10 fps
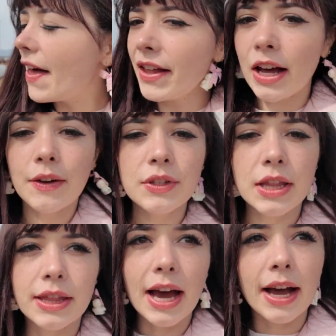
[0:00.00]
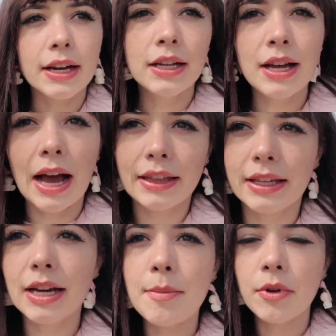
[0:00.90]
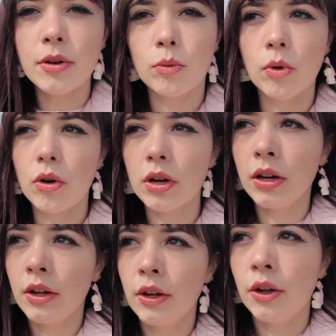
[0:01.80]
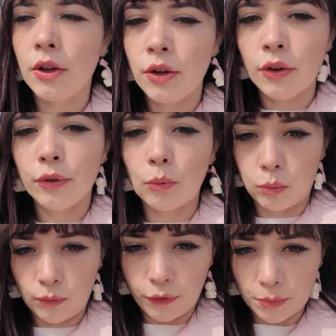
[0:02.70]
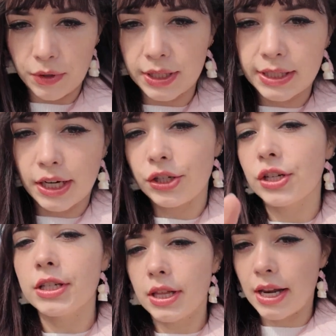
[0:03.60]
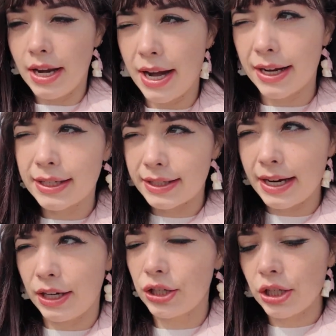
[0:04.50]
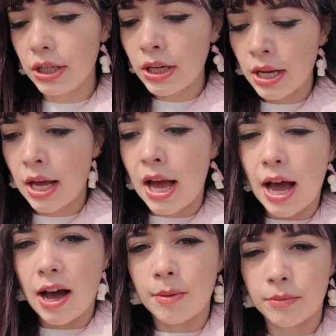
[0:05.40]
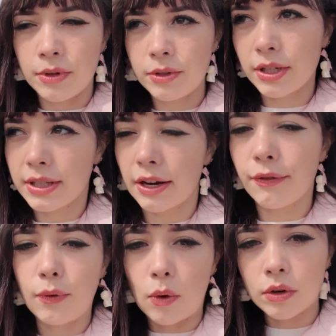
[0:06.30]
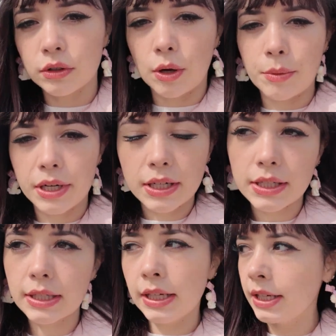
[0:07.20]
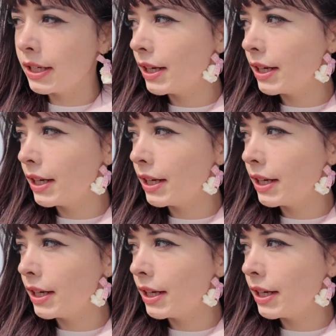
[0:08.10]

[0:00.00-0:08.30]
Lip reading: And then after that, I think I'm gonna walk from this station to the next station, which is like 4 kilometers.